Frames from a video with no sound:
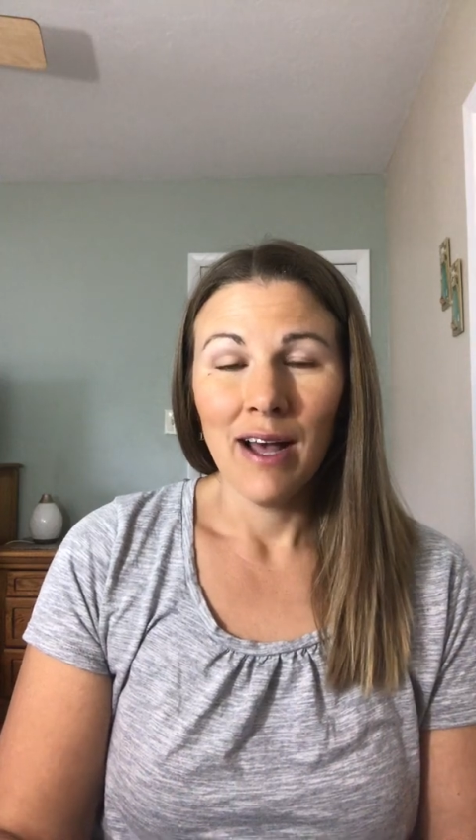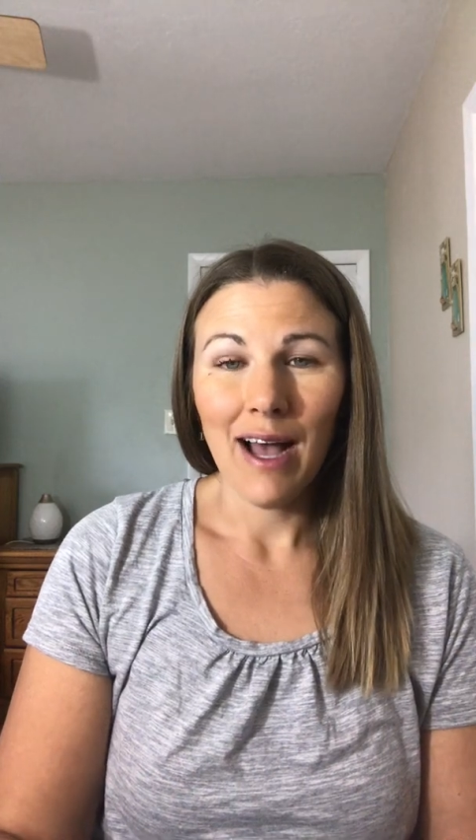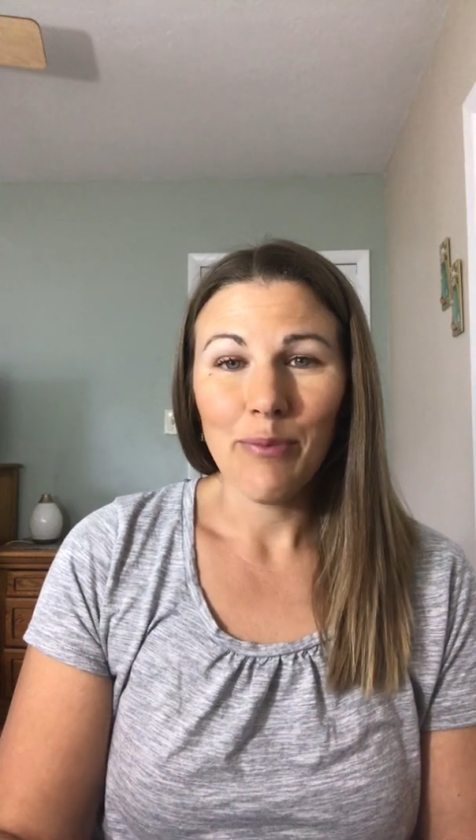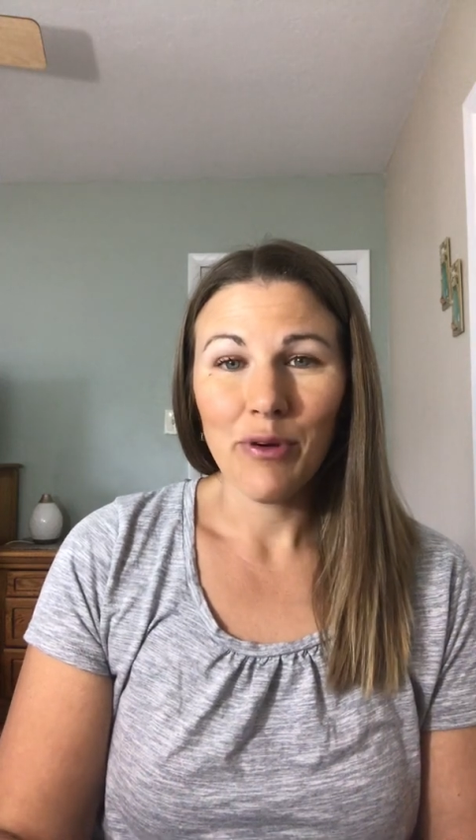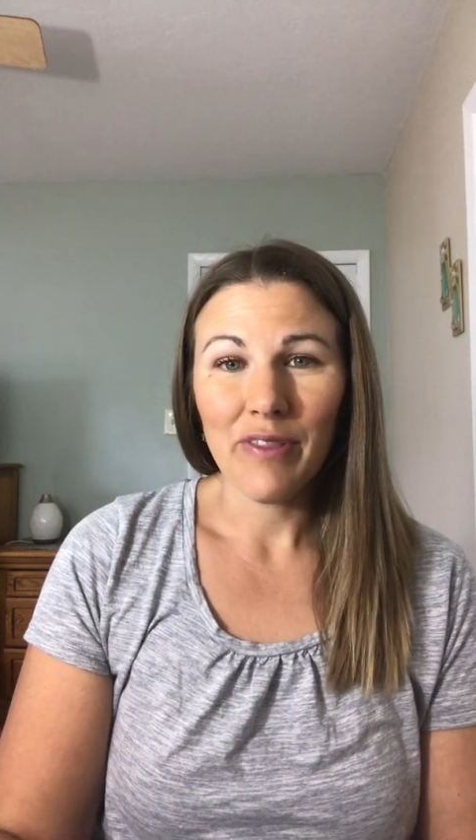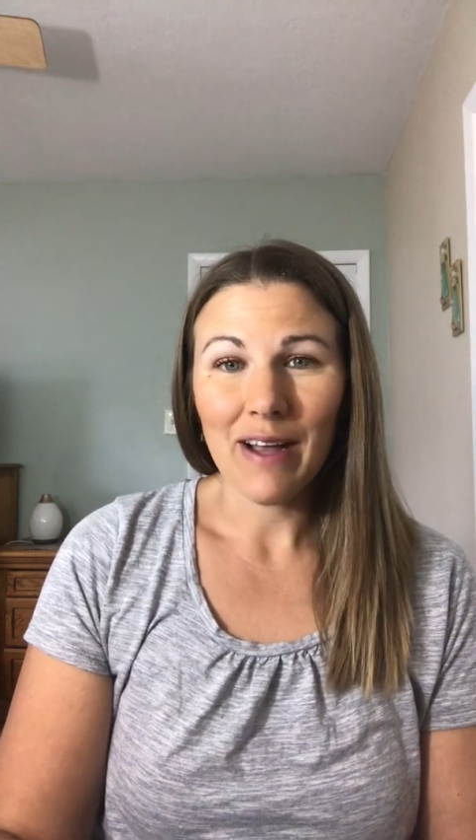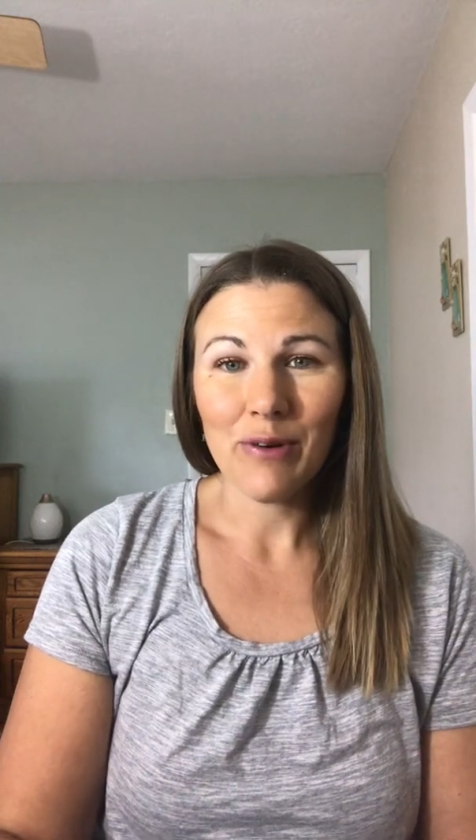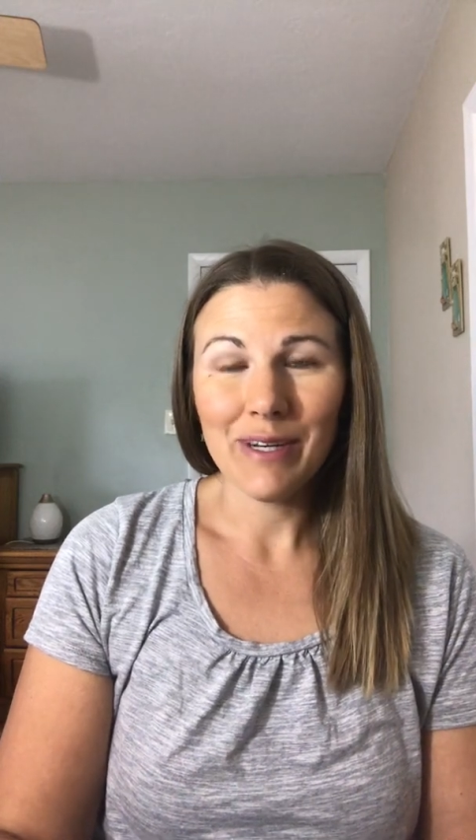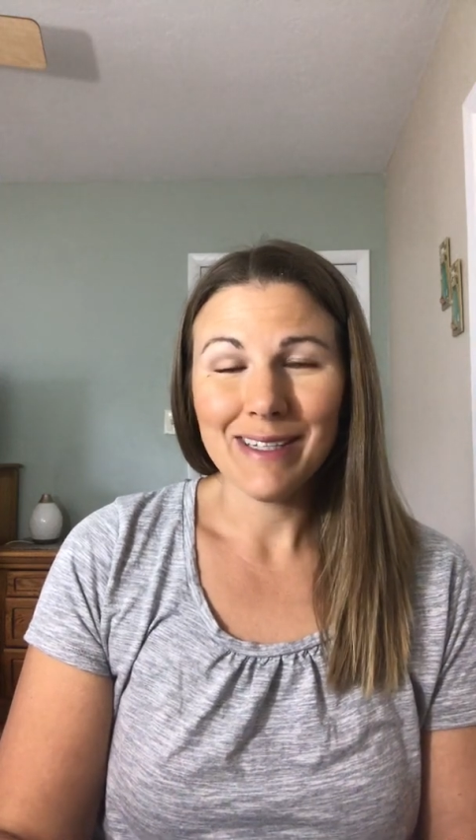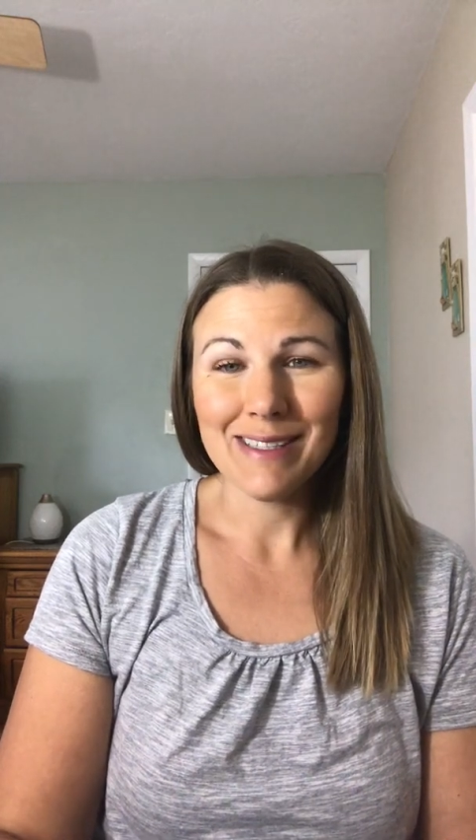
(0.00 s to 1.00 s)

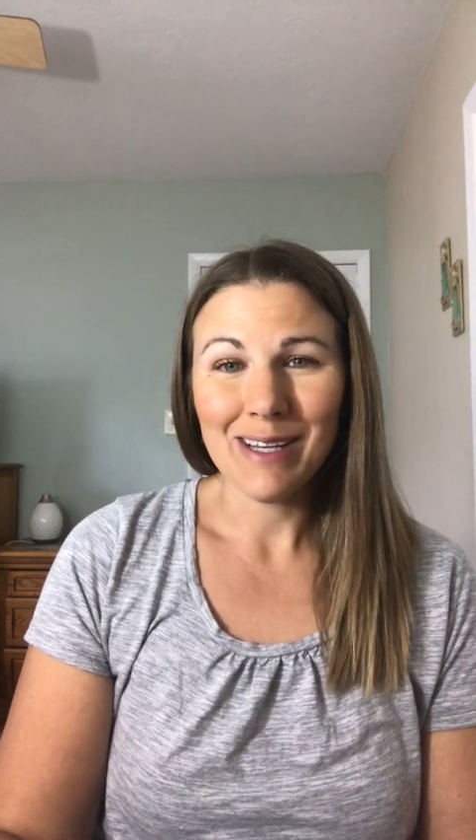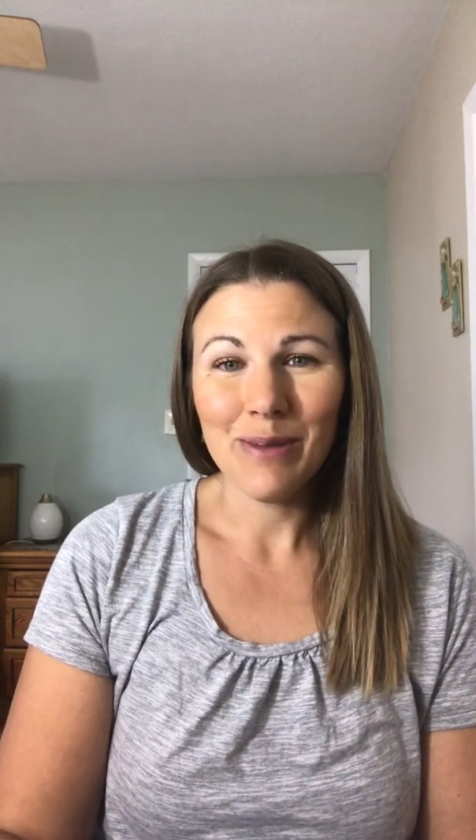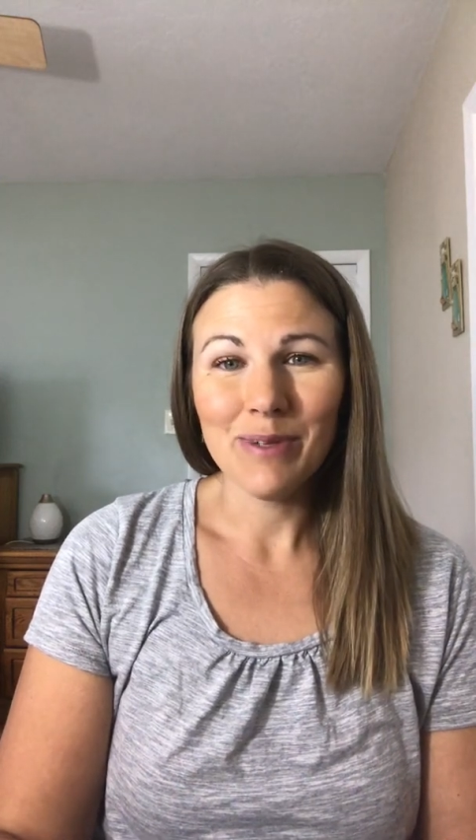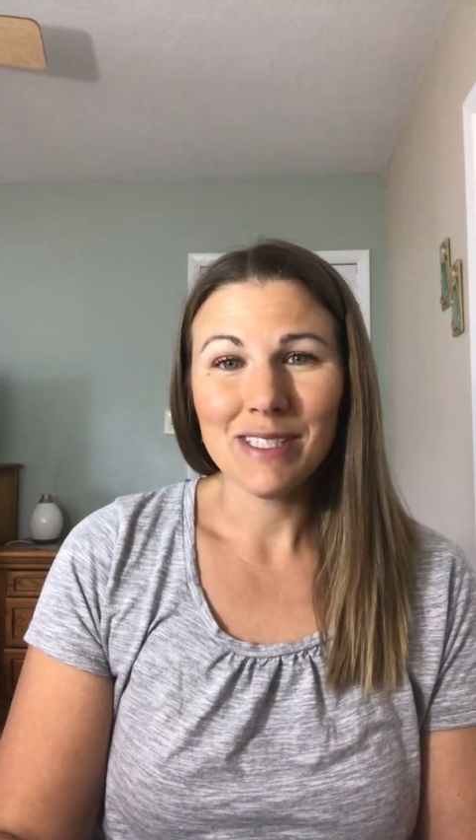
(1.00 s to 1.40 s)
hypothyroidism.